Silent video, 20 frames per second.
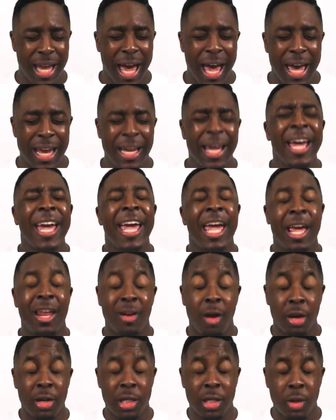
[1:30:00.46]
God,
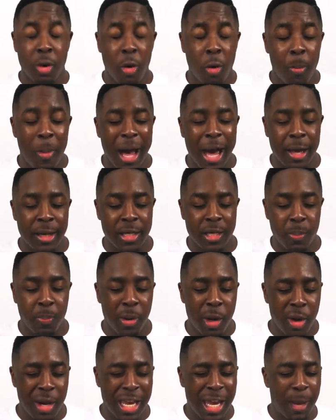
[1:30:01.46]
in our soul, mind,
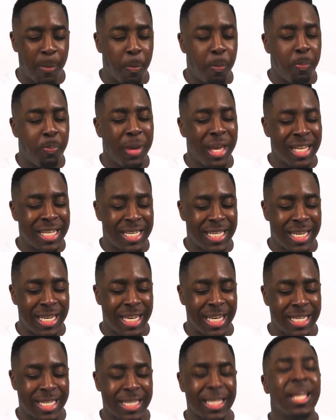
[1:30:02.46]
spirit, in
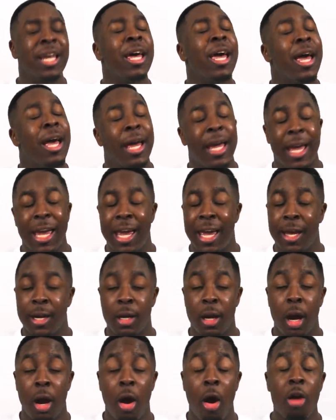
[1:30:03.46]
business,
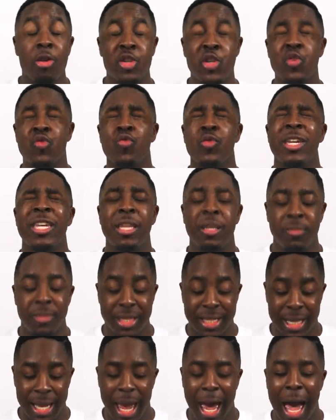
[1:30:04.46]
and our
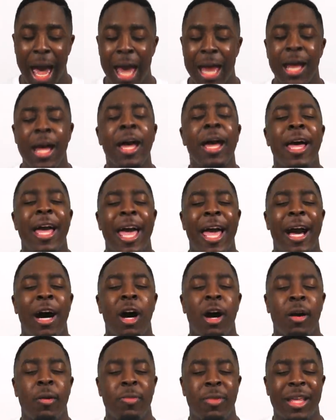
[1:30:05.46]
dreams, God.
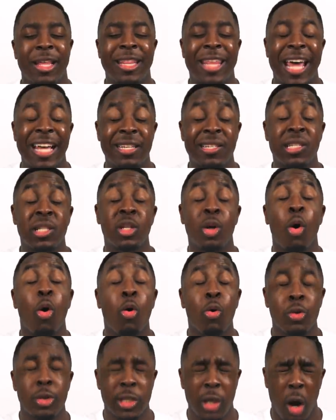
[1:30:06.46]
Um, that
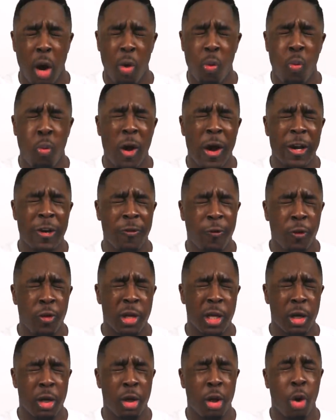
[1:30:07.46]
souls are won
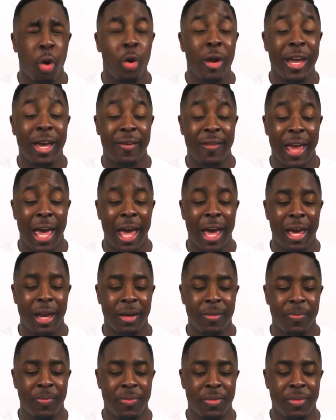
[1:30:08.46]
for the glory of God.